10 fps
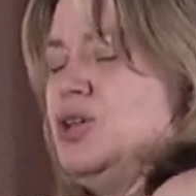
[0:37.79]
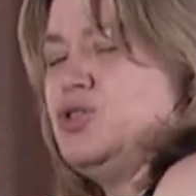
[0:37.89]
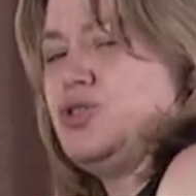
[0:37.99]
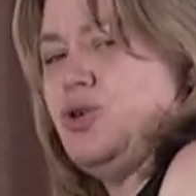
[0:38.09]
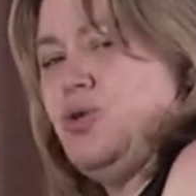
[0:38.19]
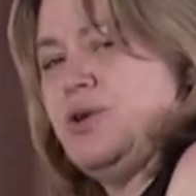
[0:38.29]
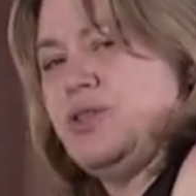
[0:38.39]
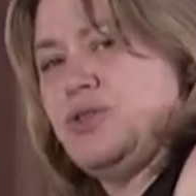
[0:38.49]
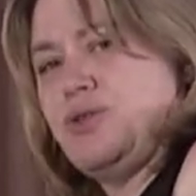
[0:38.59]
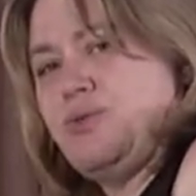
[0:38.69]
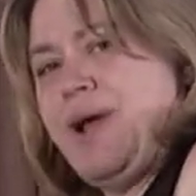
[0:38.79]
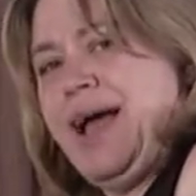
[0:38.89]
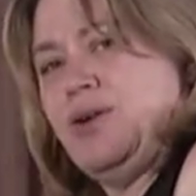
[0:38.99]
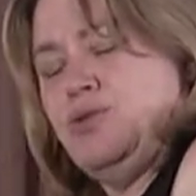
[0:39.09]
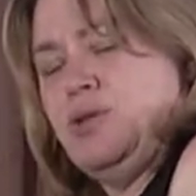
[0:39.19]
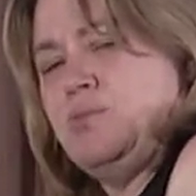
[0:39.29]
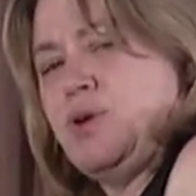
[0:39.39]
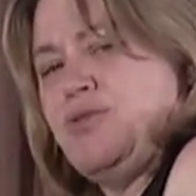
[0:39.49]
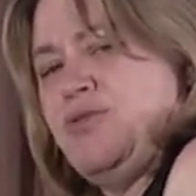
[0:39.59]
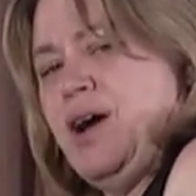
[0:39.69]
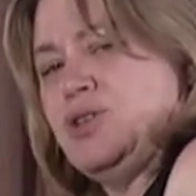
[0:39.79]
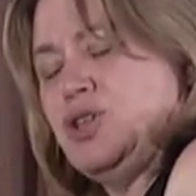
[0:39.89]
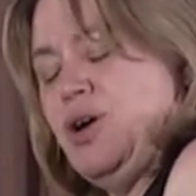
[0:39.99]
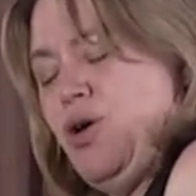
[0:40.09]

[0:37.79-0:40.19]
So the thoracolumbar fascia